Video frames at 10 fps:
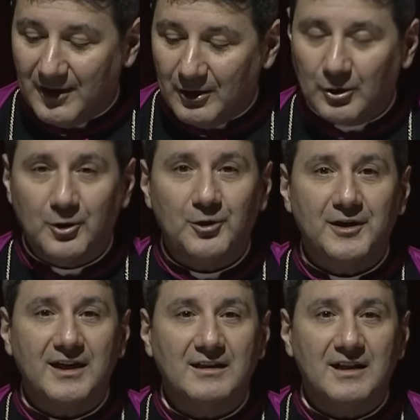
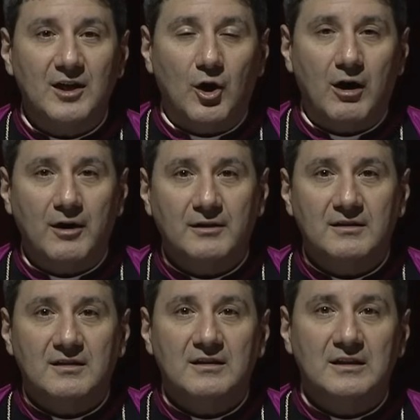learning the
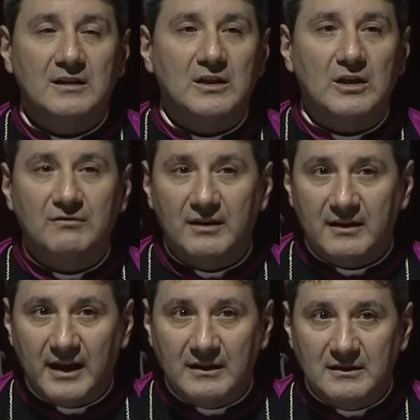art of
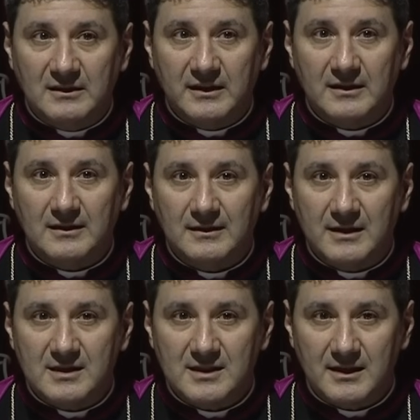authentic
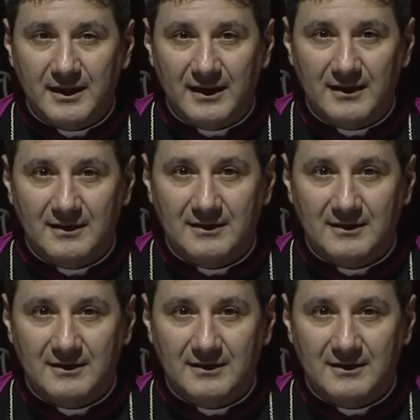listening.